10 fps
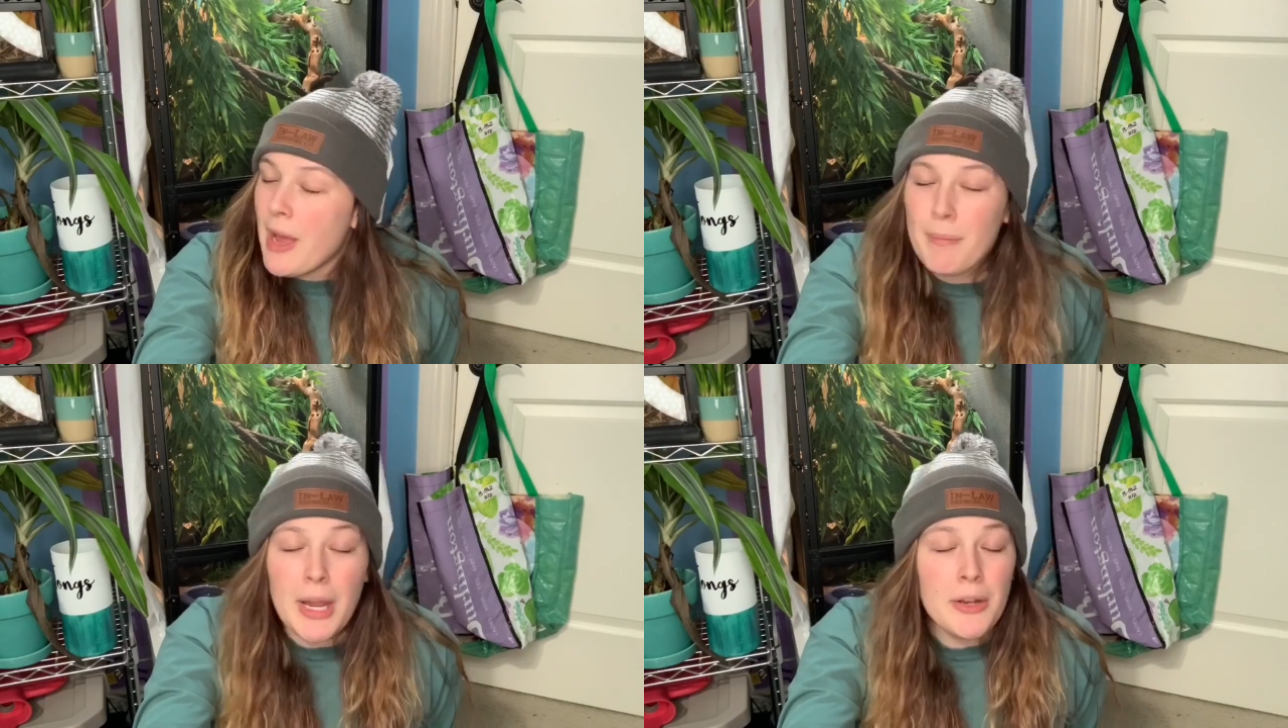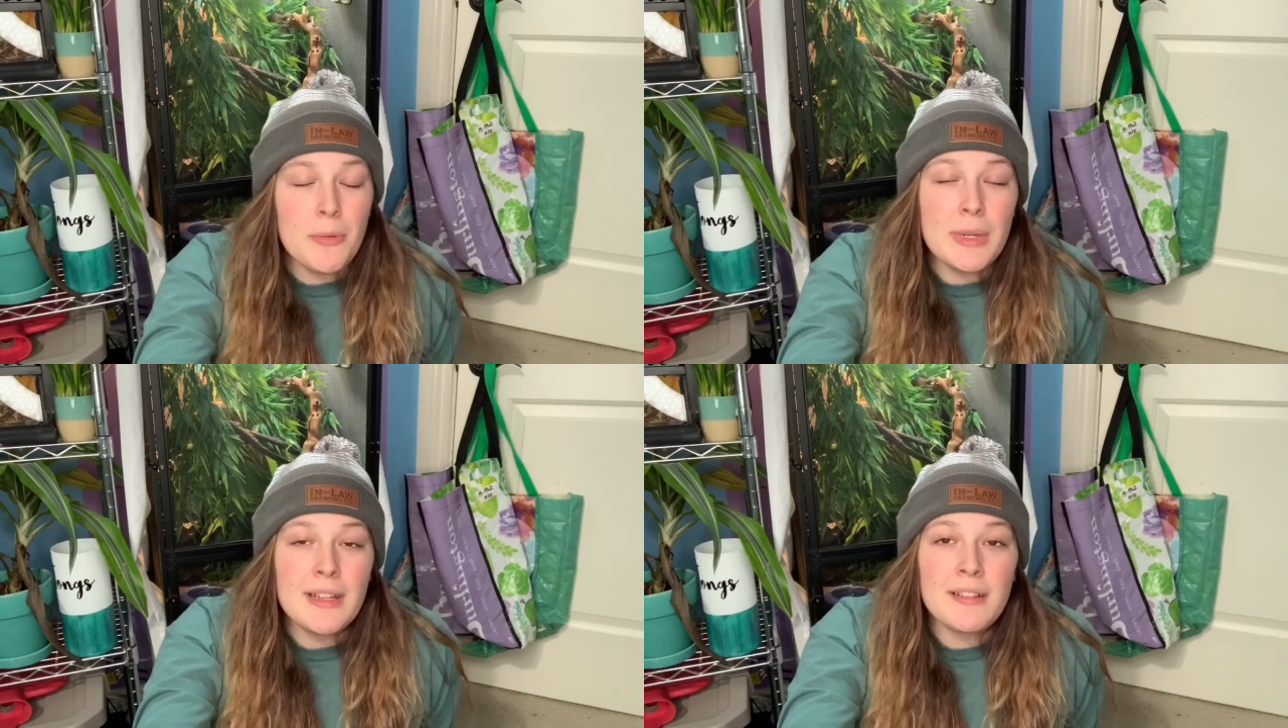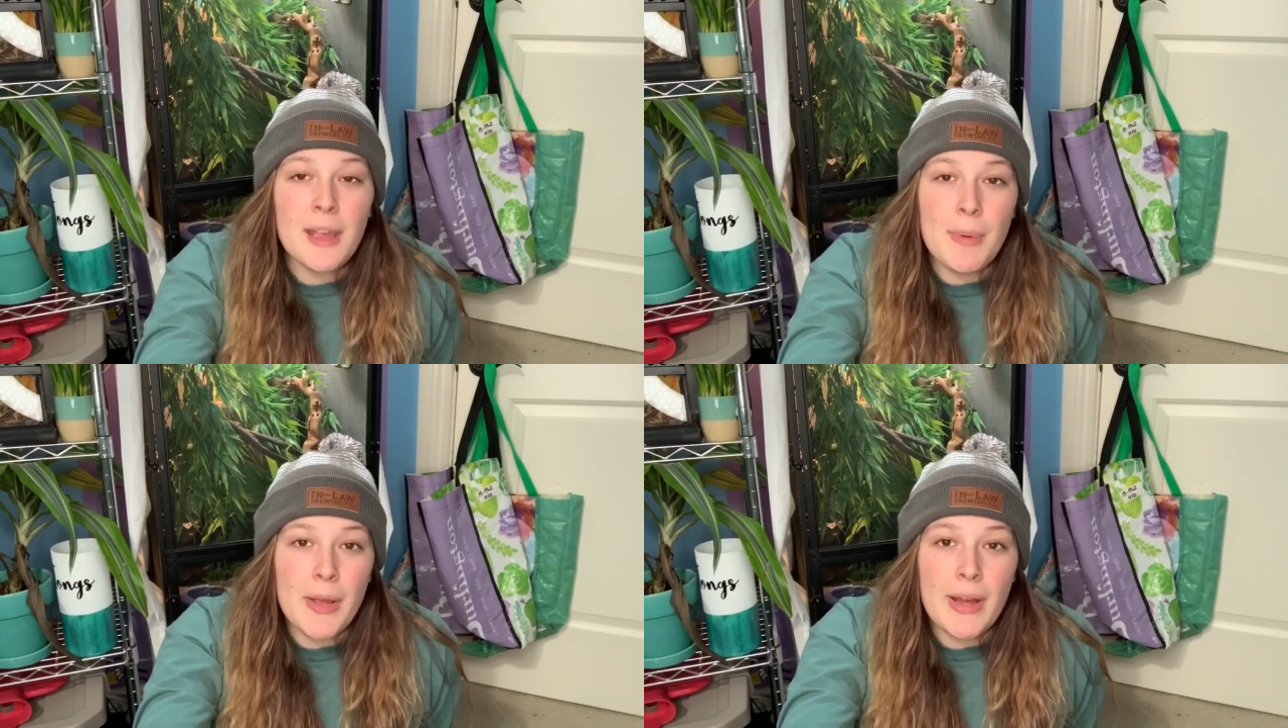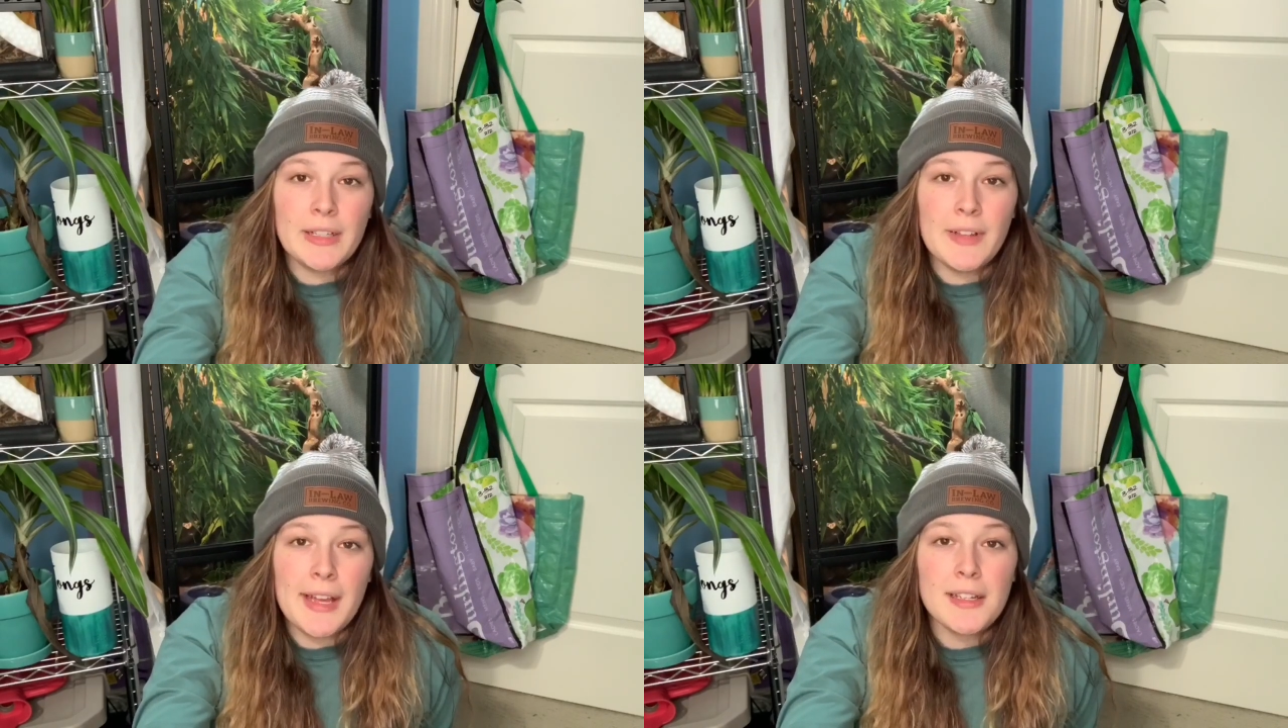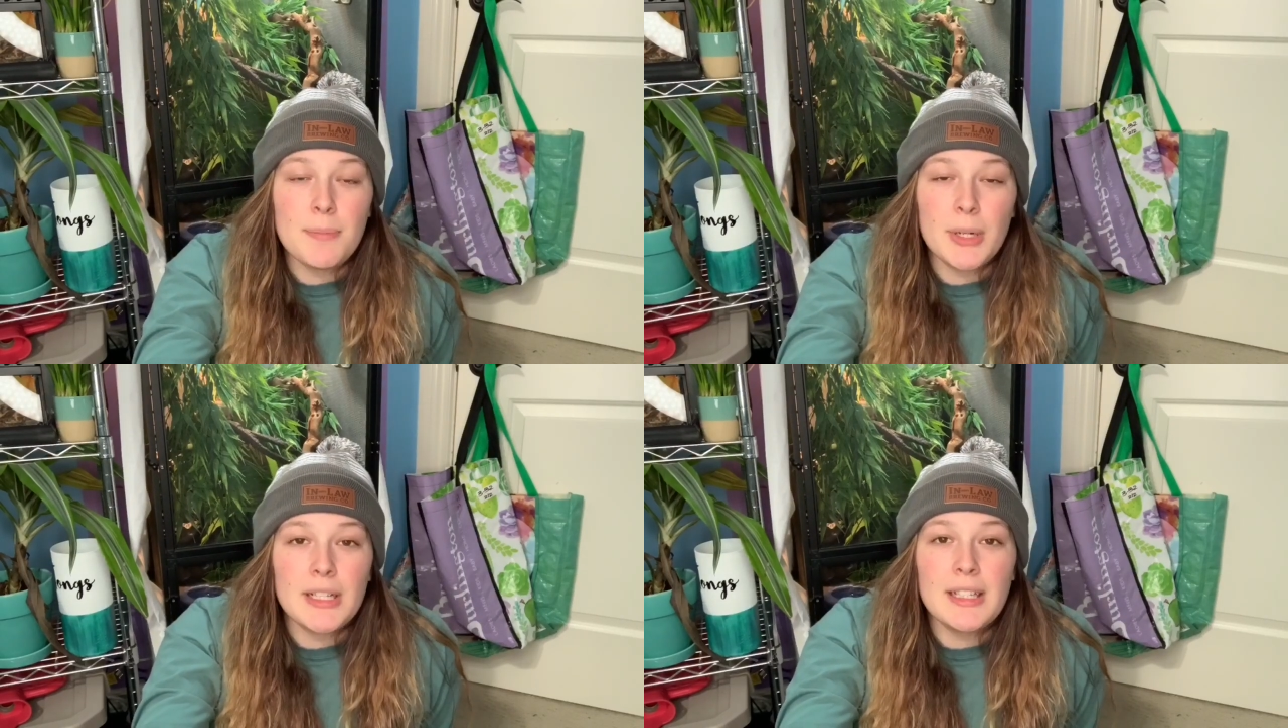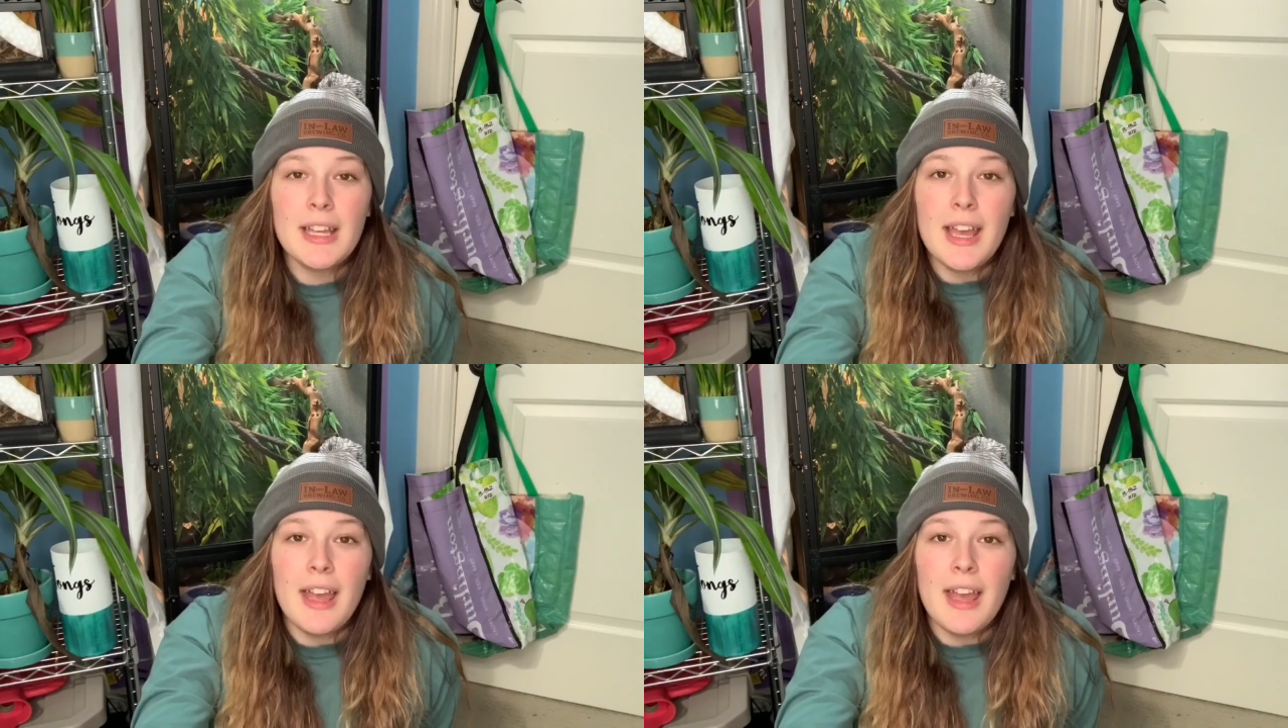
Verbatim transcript: I am by no means a bioactive expert